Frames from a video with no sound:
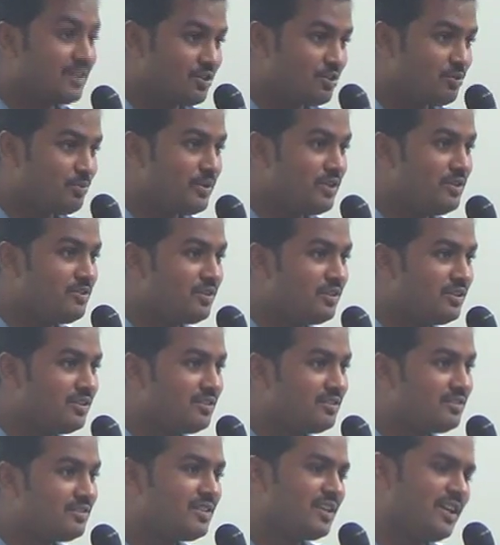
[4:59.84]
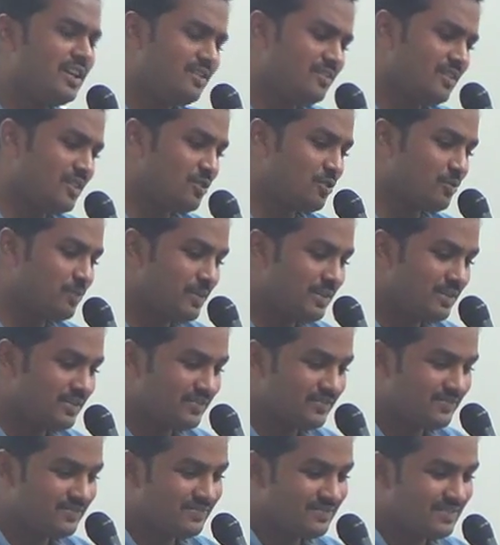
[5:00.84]
1 rupee you want? Right, 1 rupee.
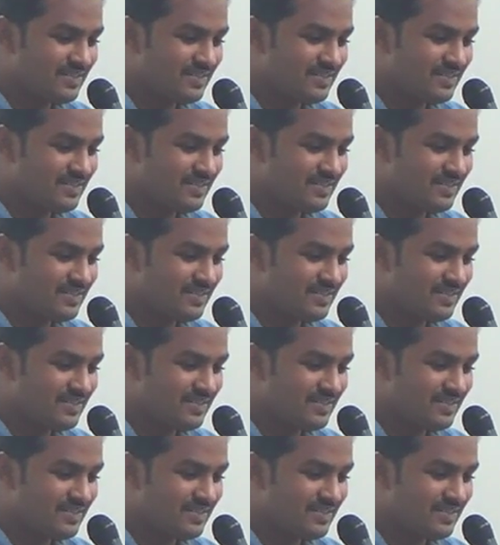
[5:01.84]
